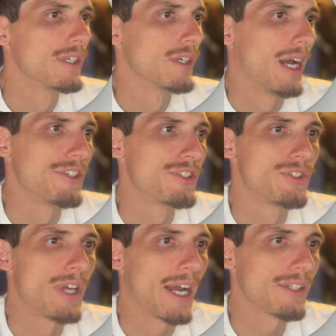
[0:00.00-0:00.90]
I
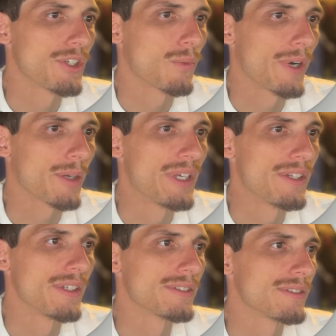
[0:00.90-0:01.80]
highly don't recommend
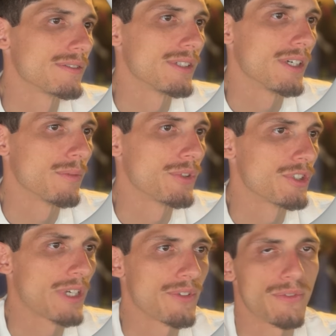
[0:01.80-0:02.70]
this. We just
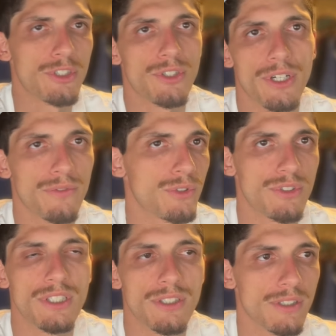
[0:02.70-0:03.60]
have this feature there if you just
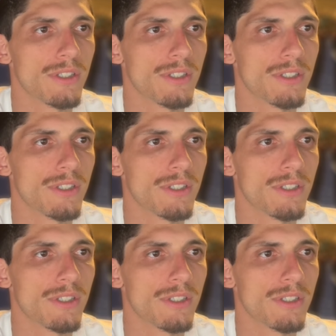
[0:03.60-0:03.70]
need to,